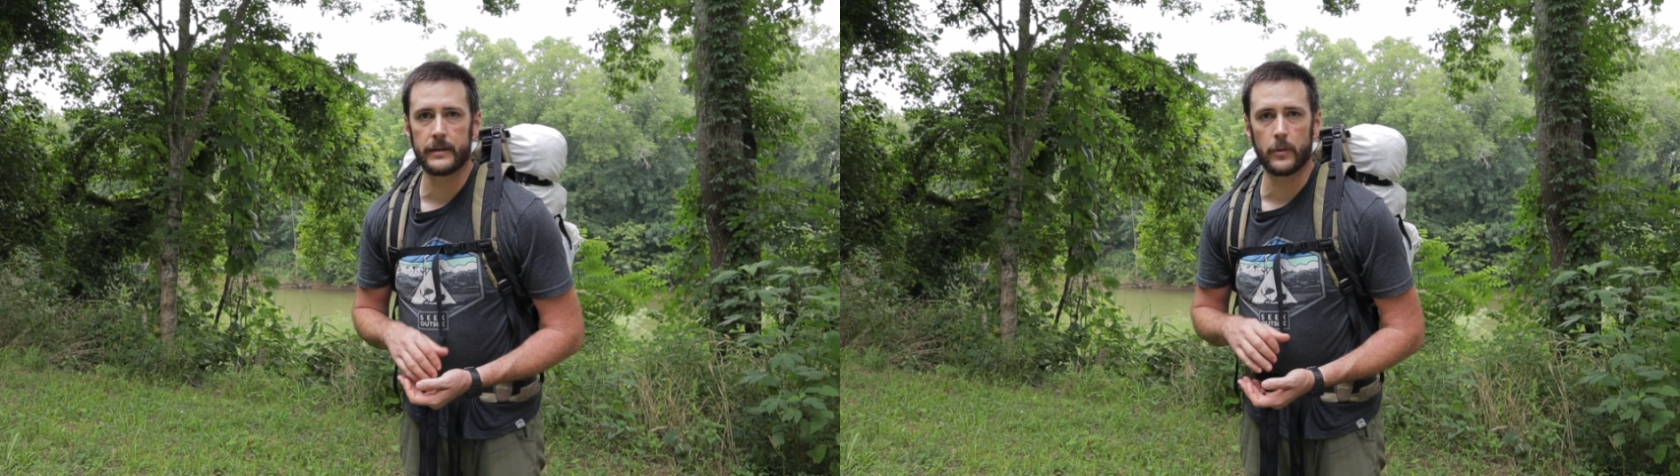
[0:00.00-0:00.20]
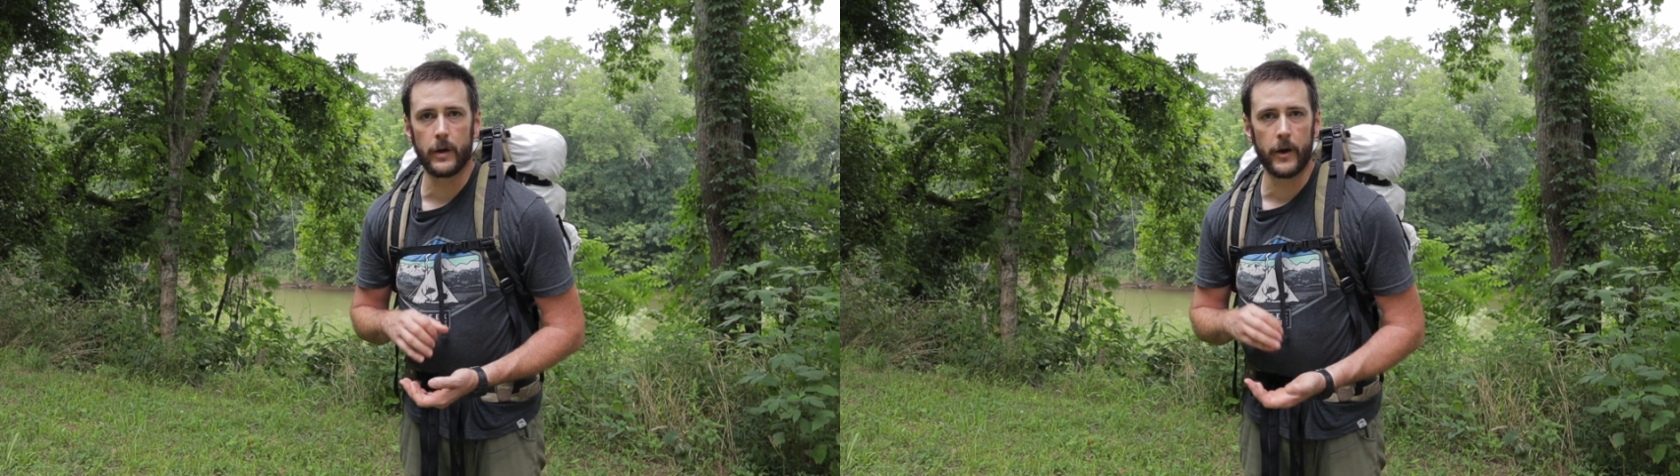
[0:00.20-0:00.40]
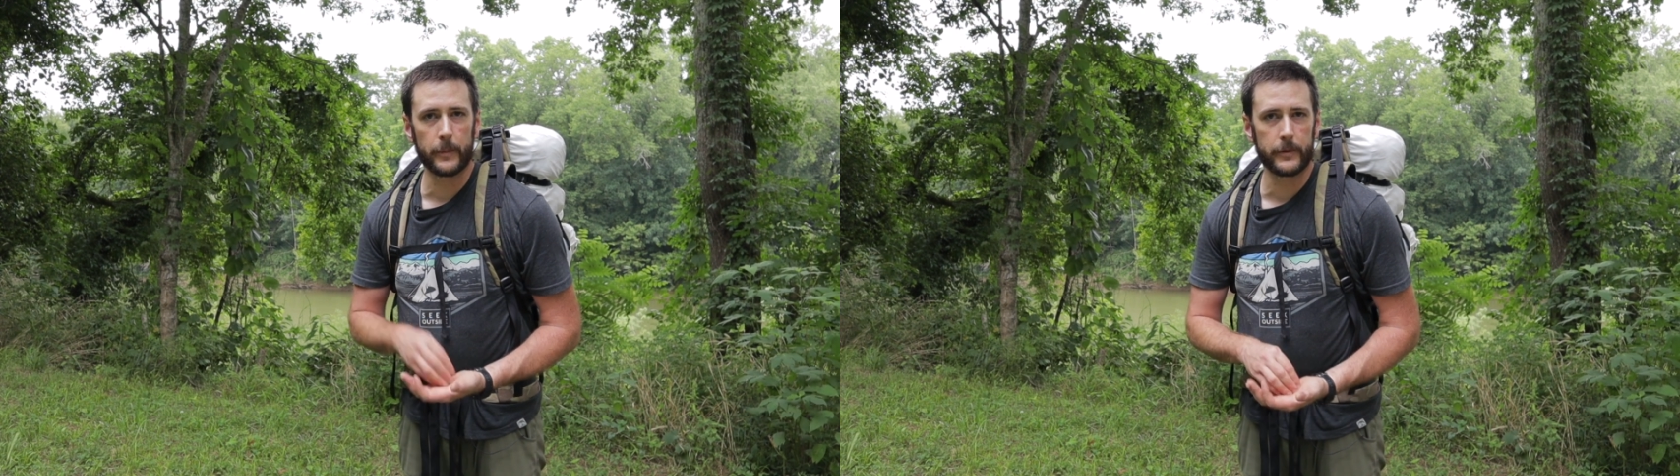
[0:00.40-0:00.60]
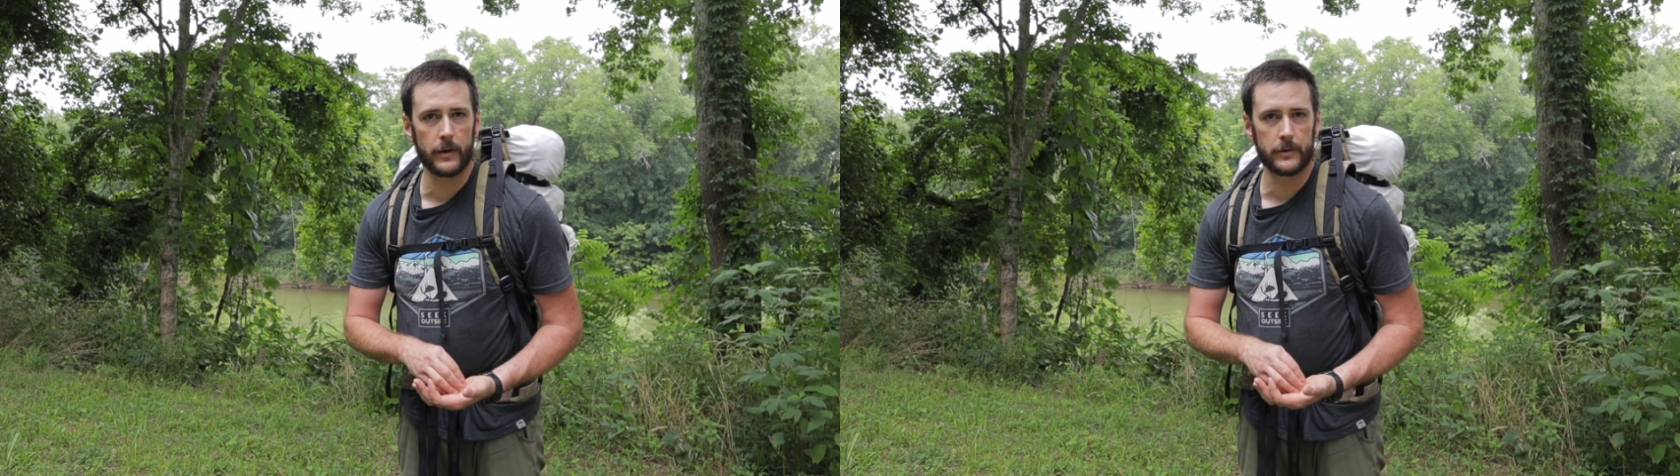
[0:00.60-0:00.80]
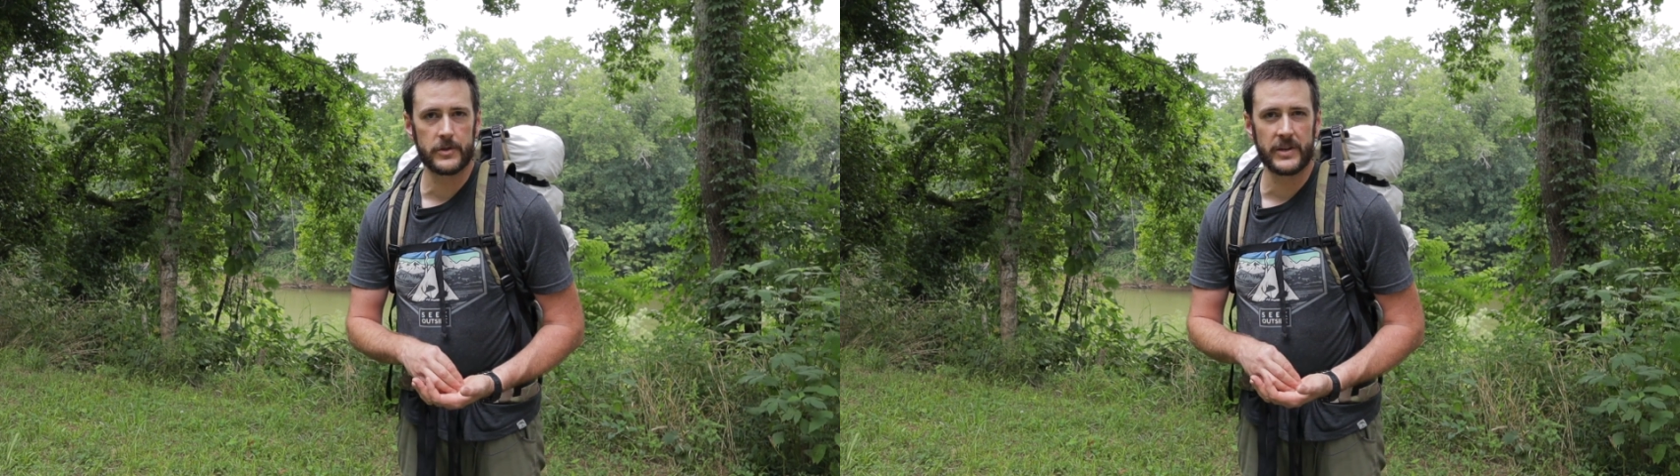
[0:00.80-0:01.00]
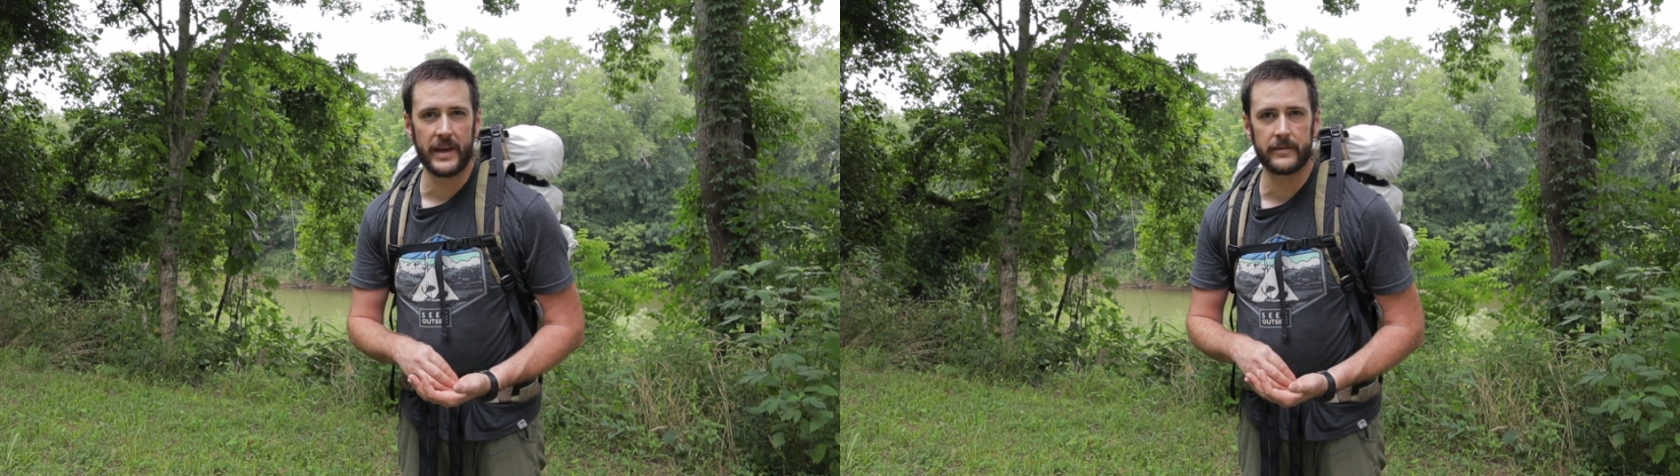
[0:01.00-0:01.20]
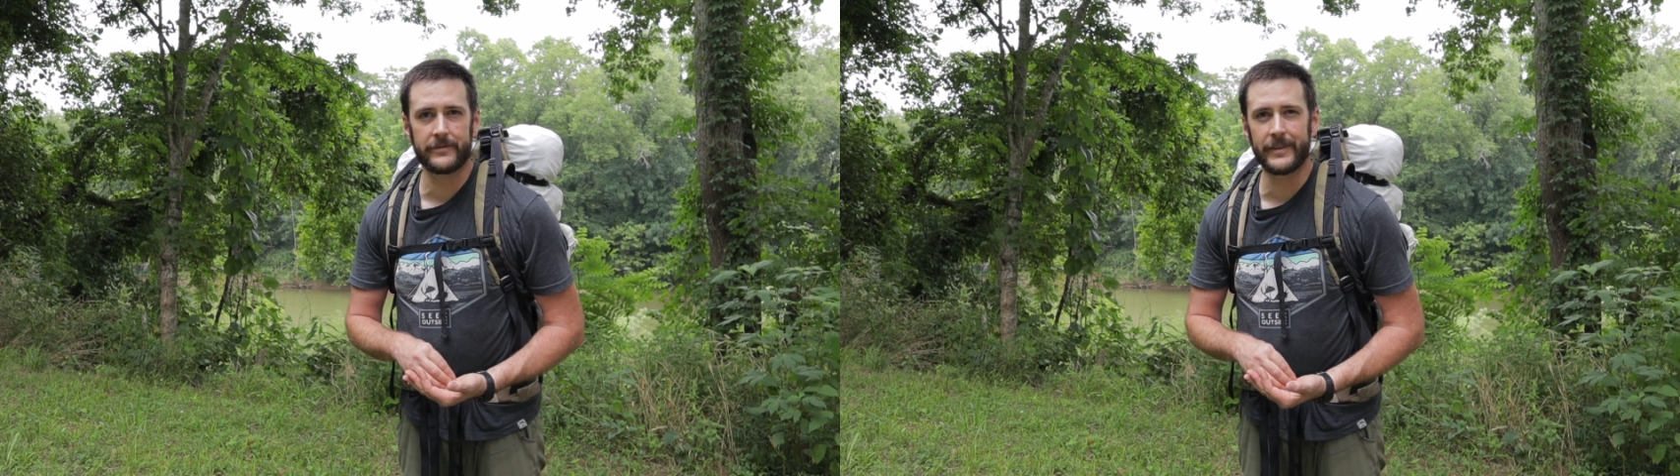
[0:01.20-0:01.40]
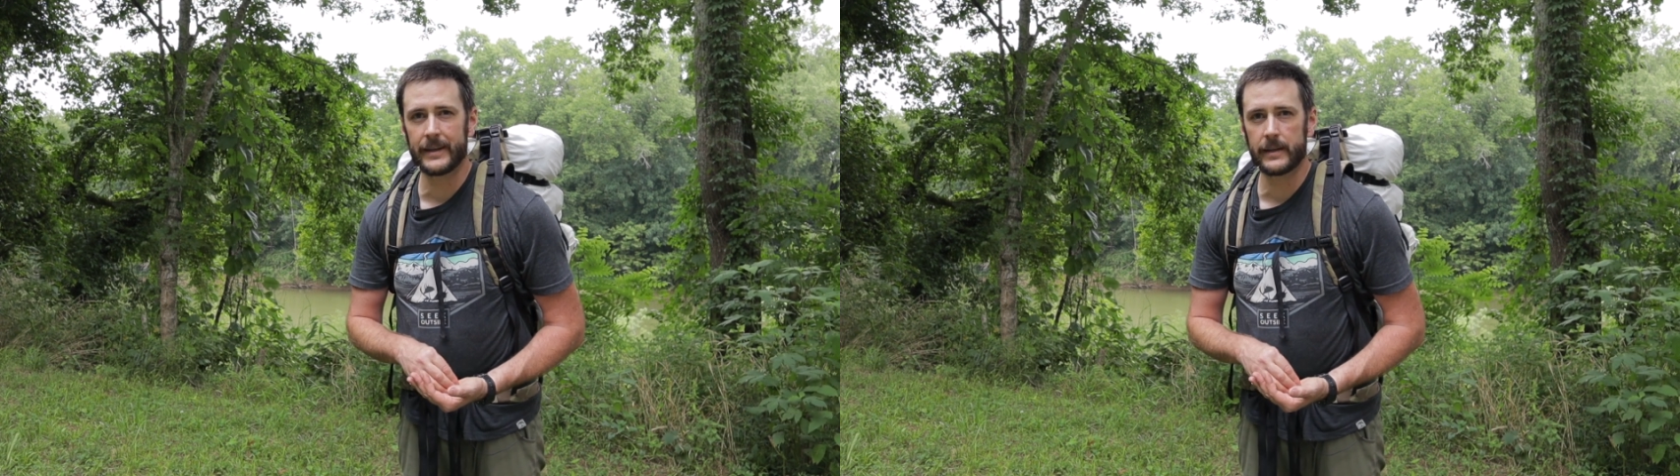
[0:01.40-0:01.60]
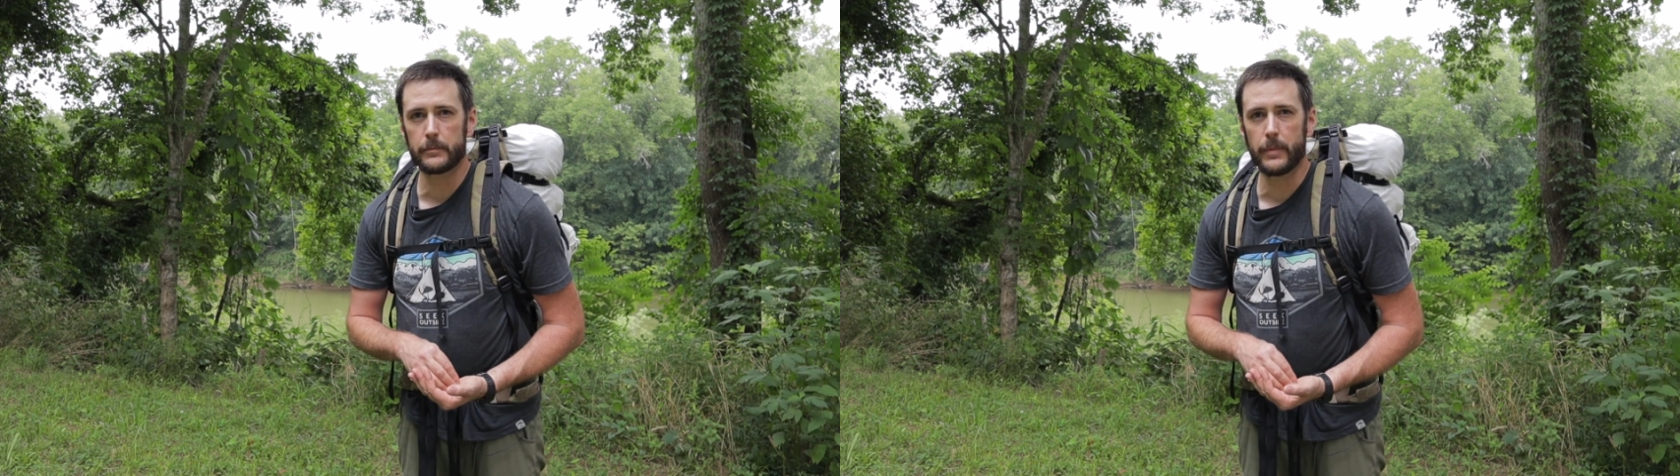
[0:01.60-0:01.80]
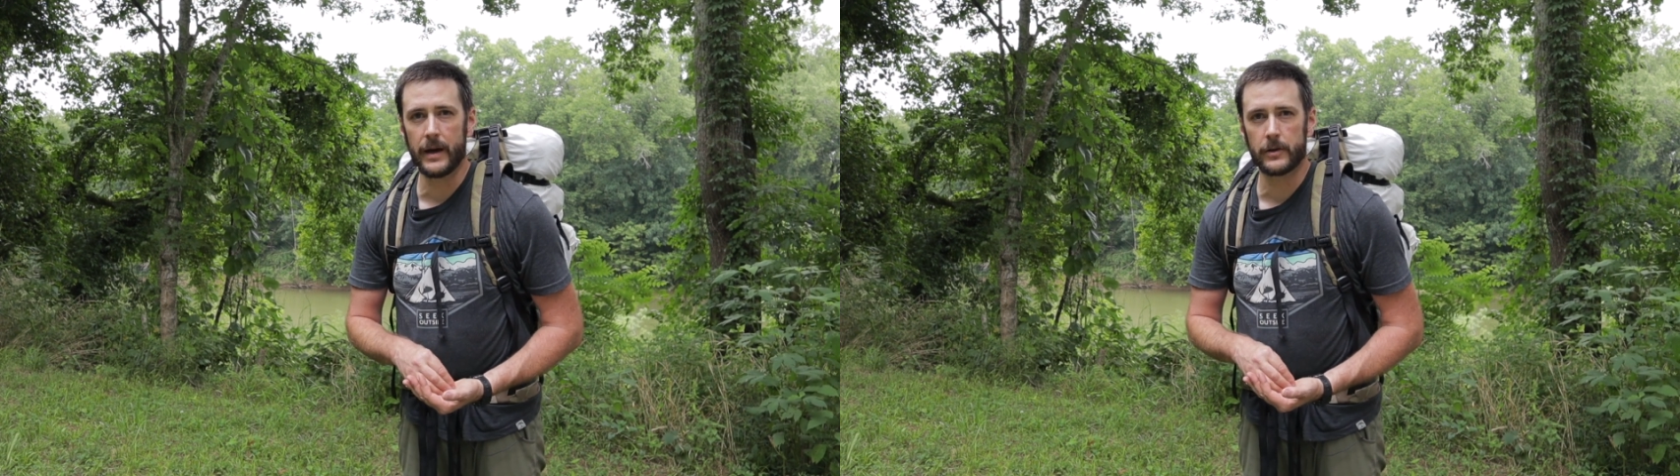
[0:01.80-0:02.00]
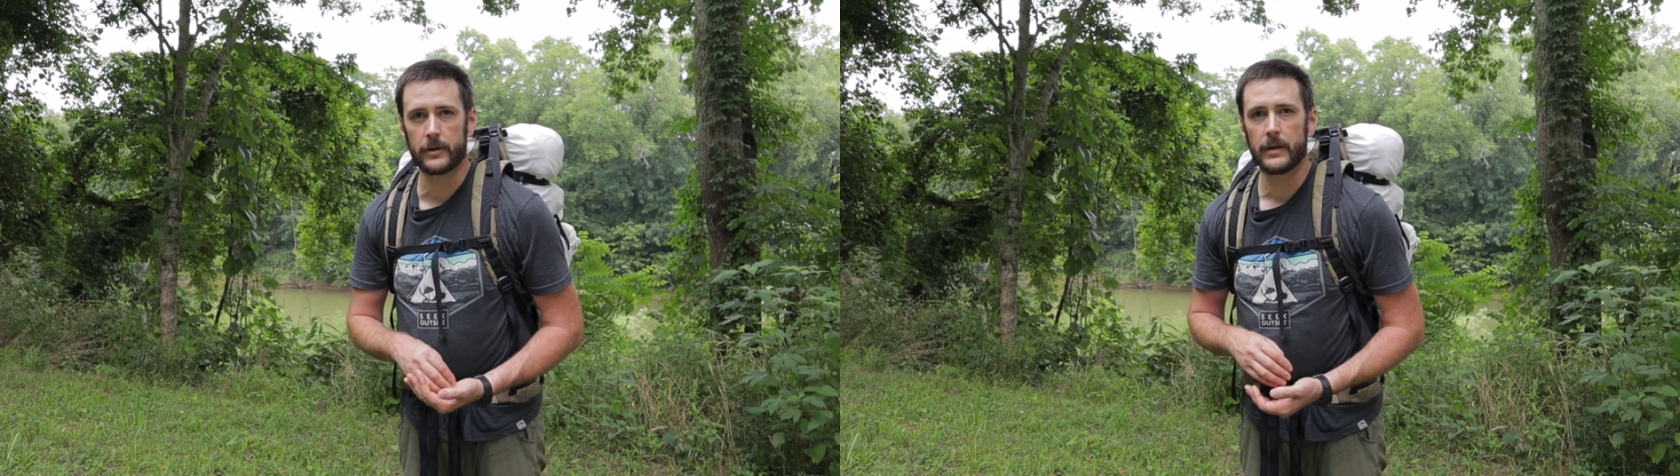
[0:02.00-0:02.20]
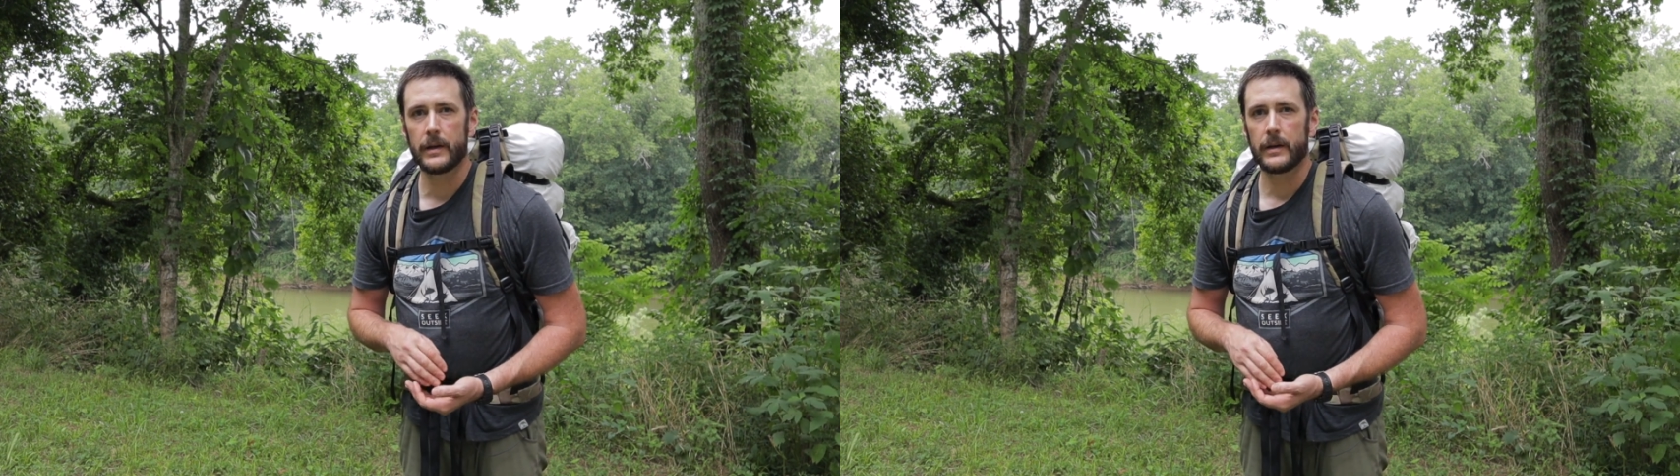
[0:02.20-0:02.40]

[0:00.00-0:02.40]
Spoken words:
that will help you understand fitting better,